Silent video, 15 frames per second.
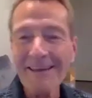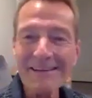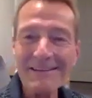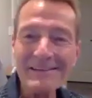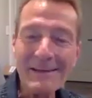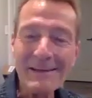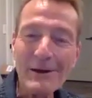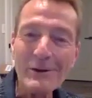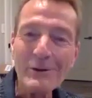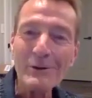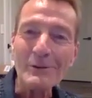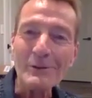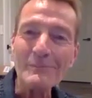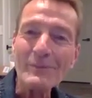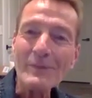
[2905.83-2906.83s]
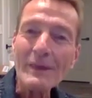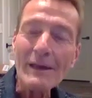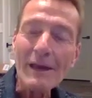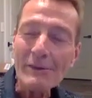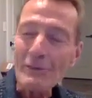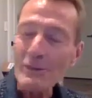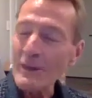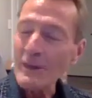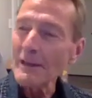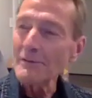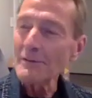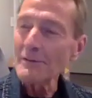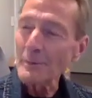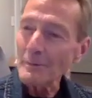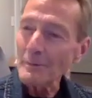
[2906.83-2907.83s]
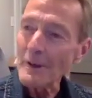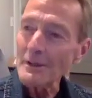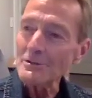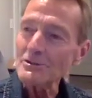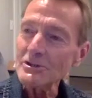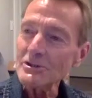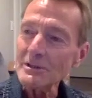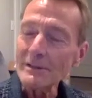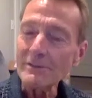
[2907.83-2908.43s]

So I think in the propulsion,